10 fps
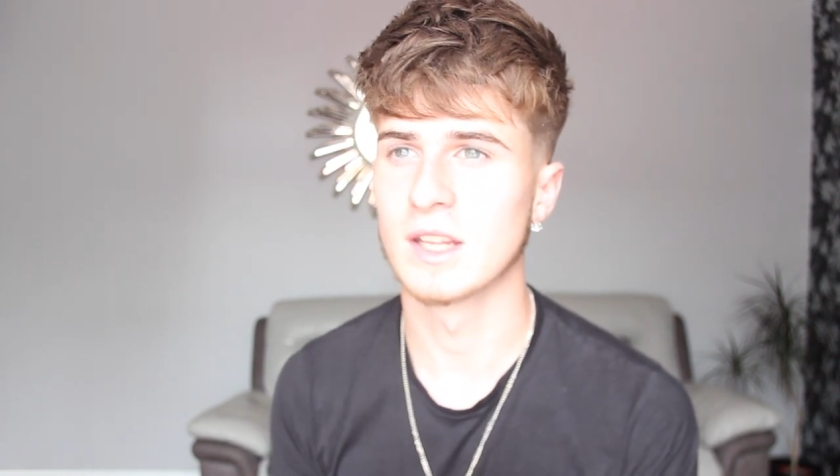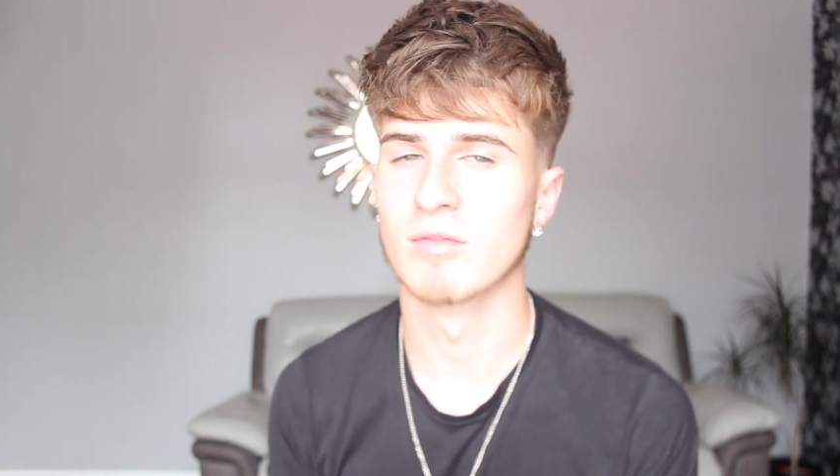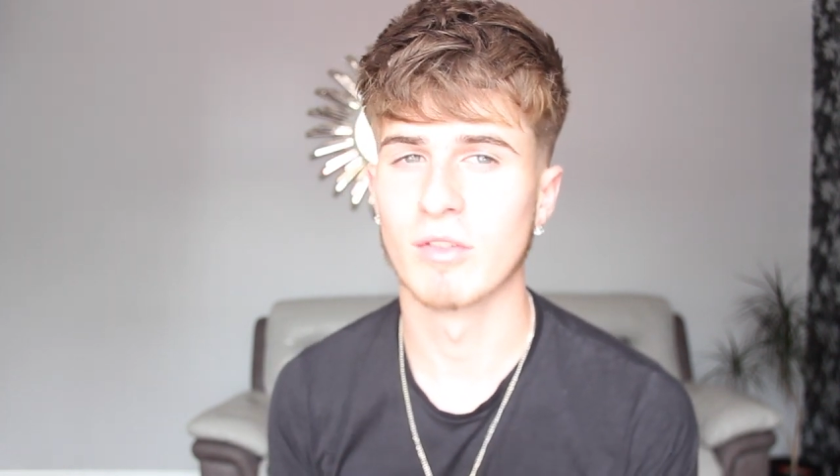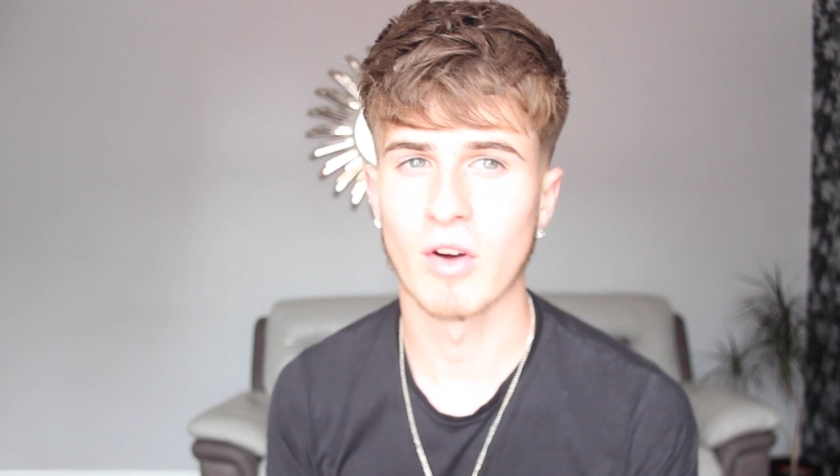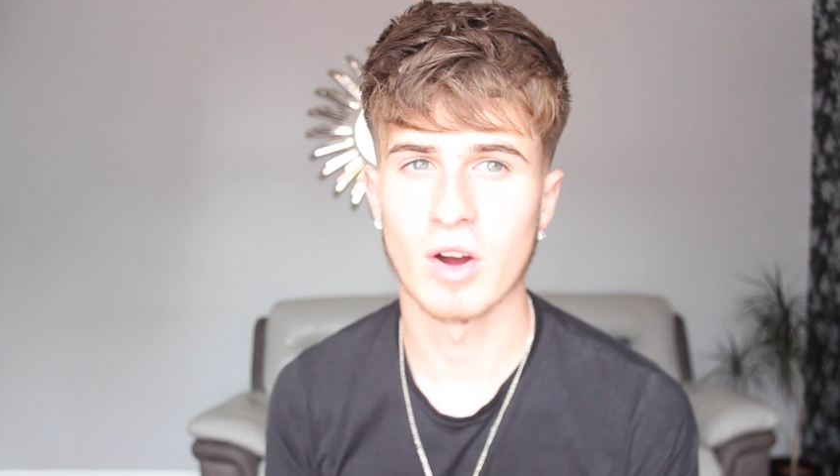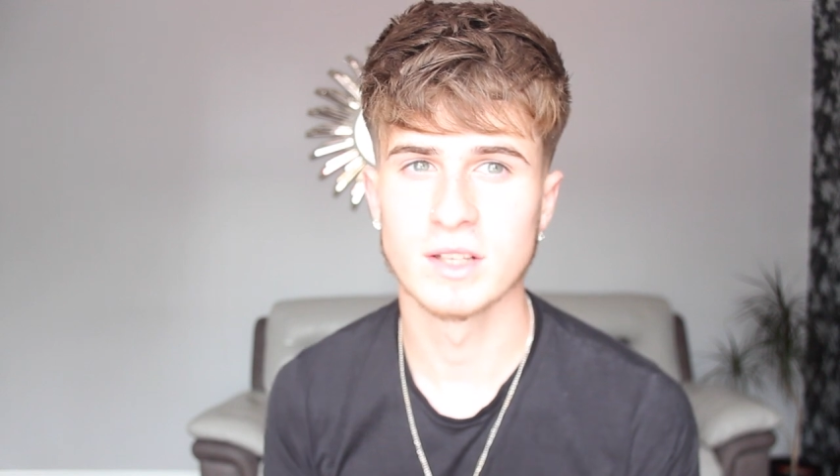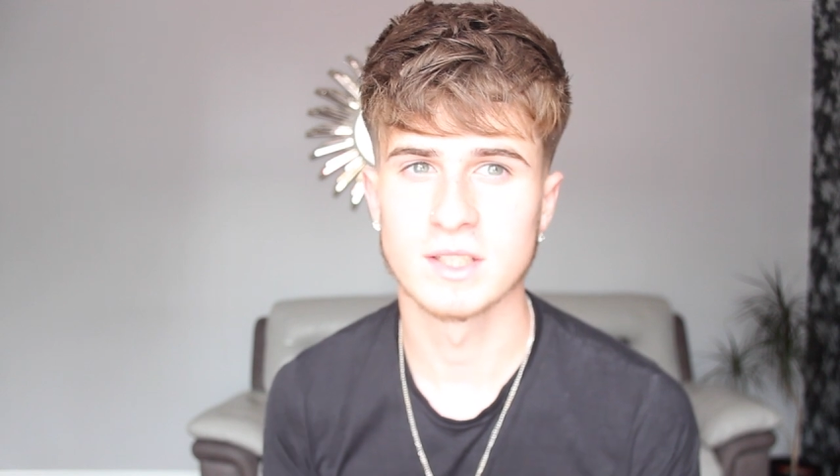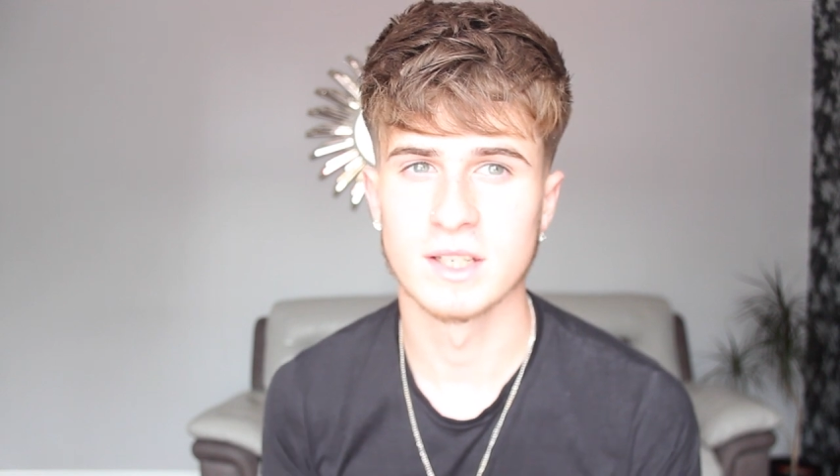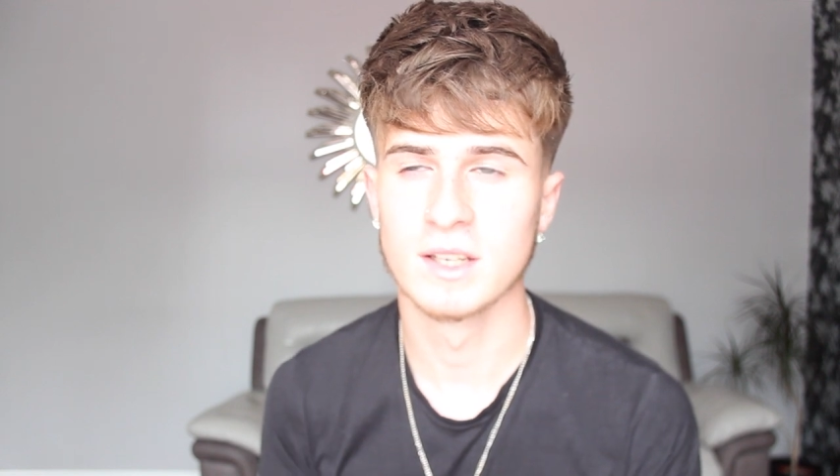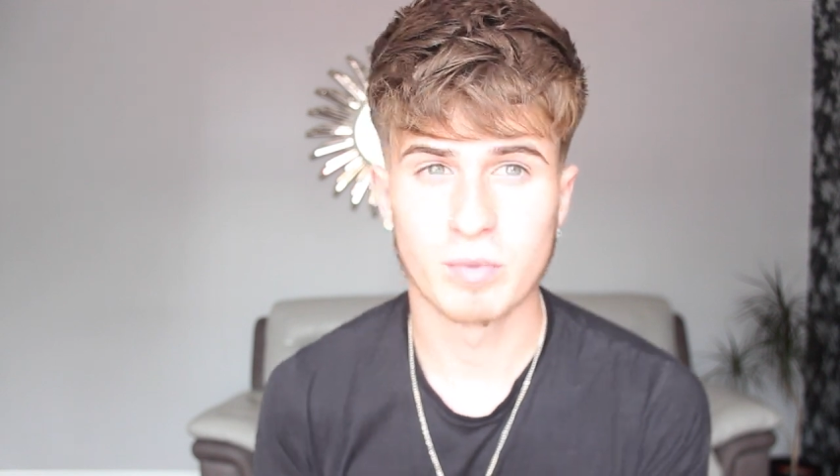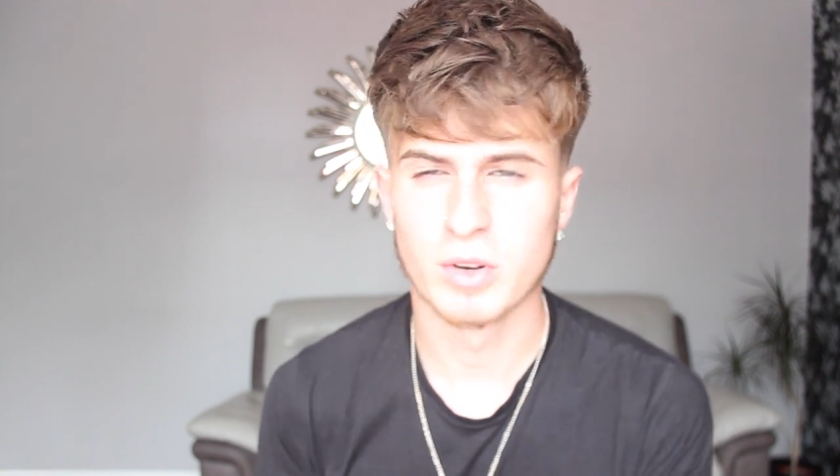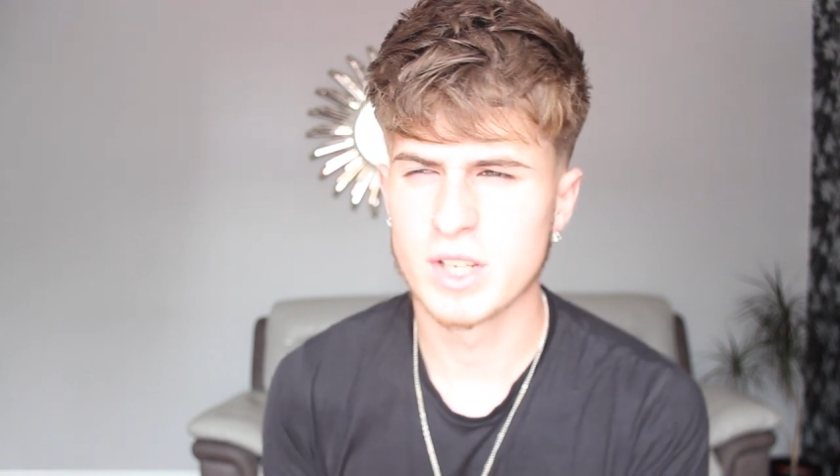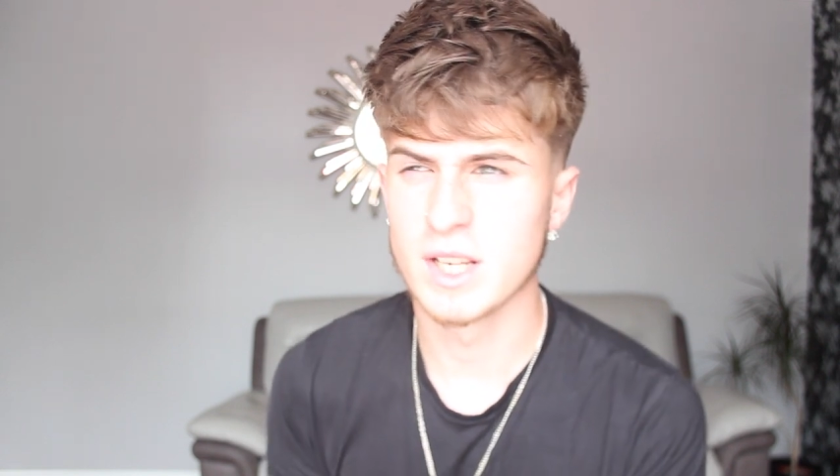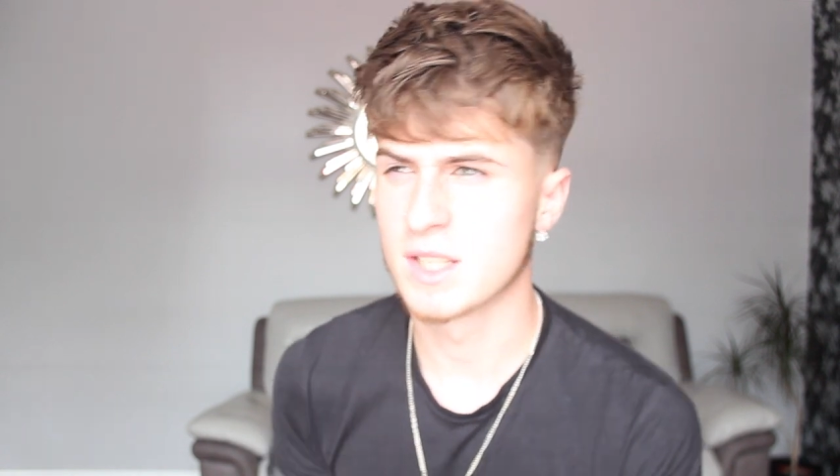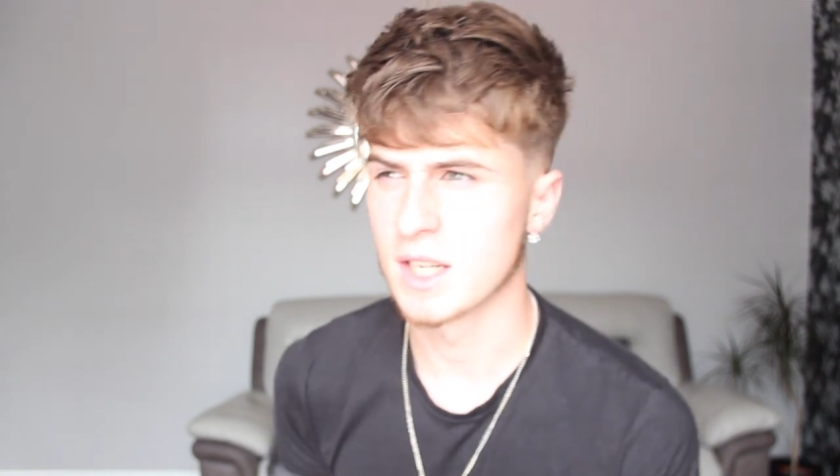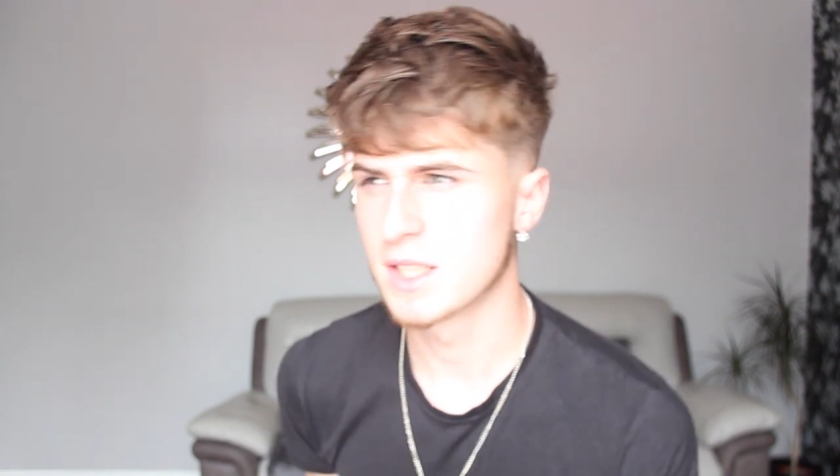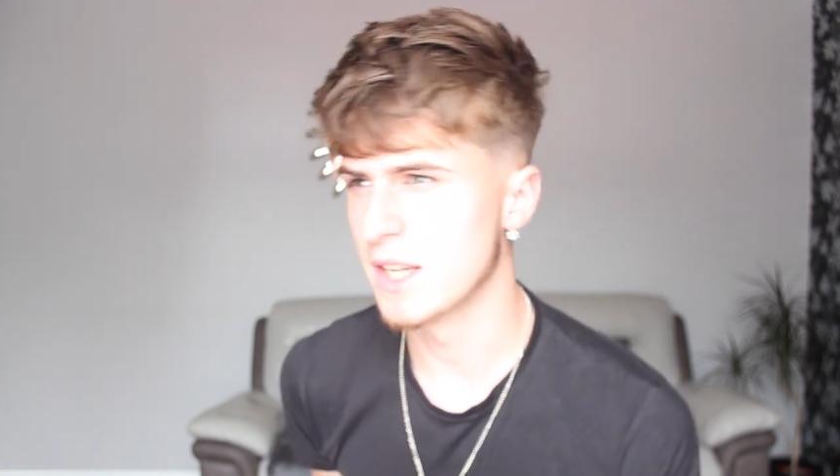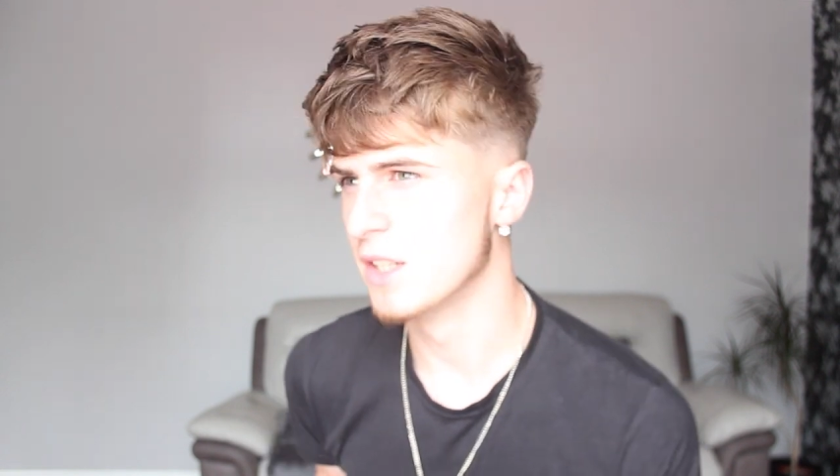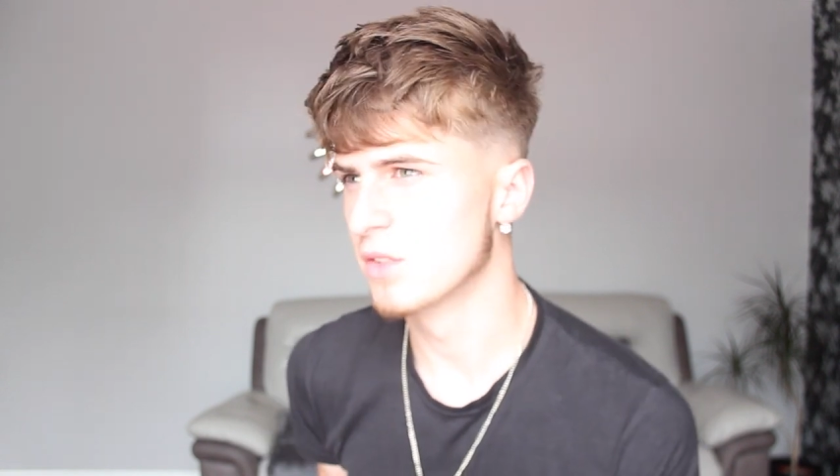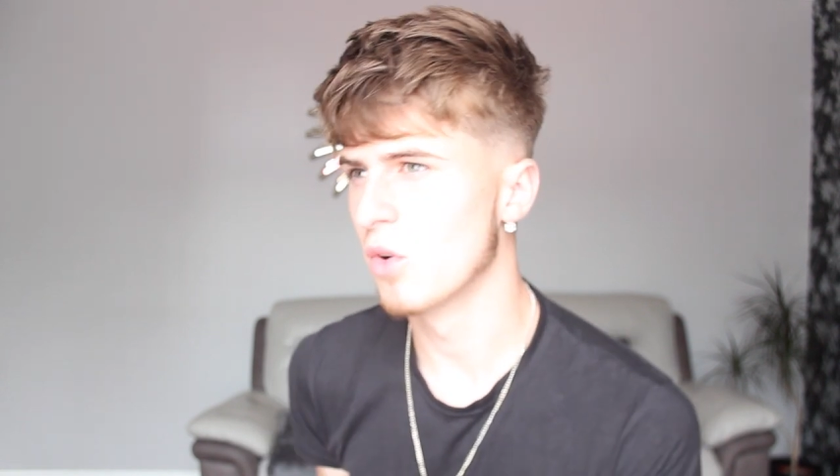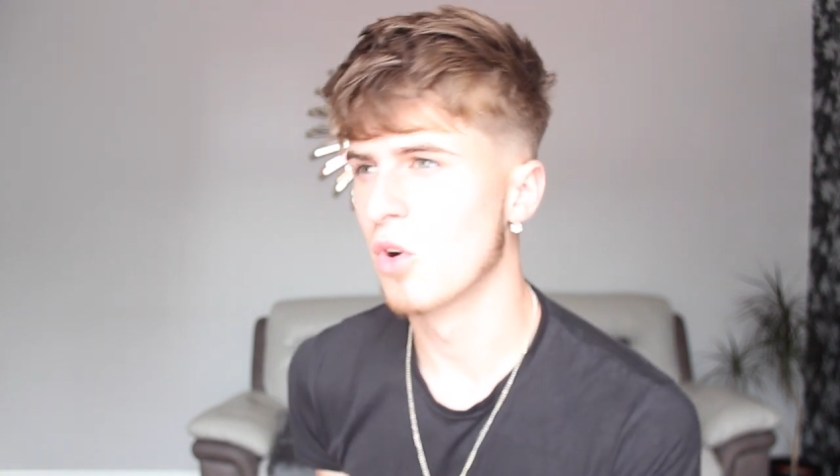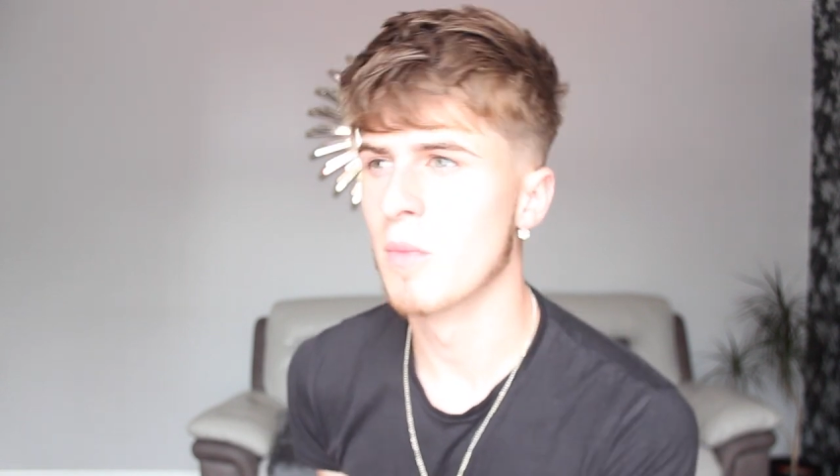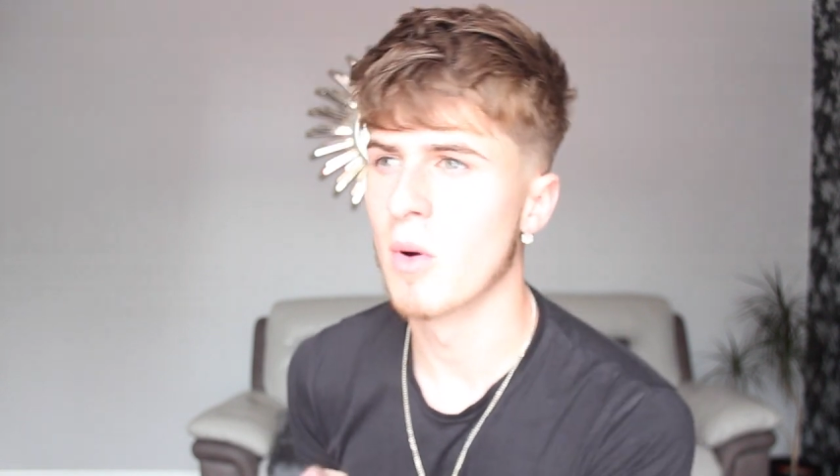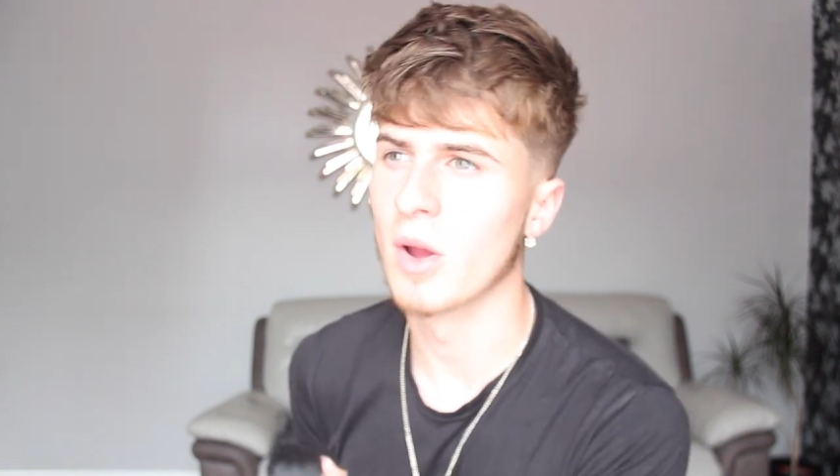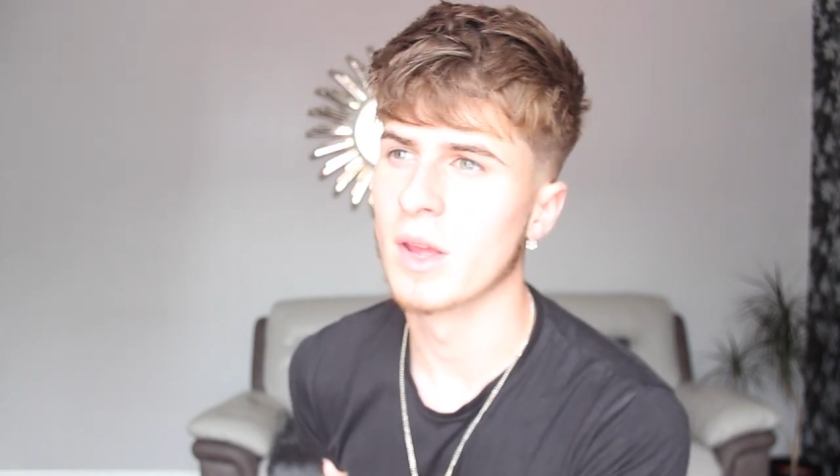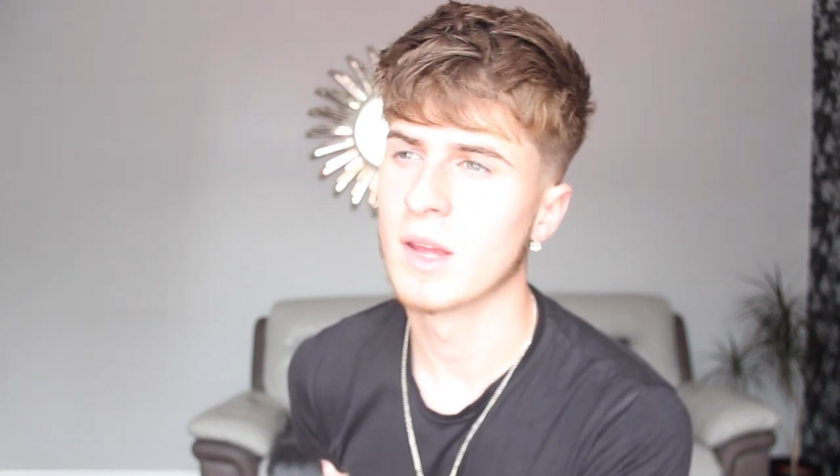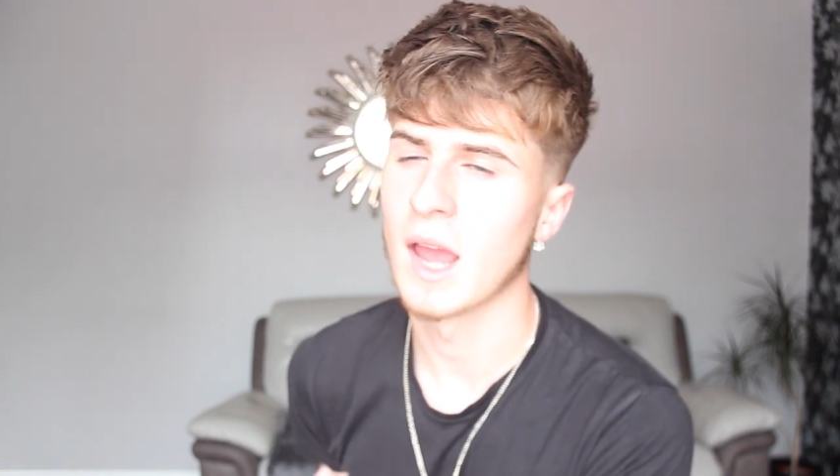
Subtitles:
didn't revise in my GCSEs or my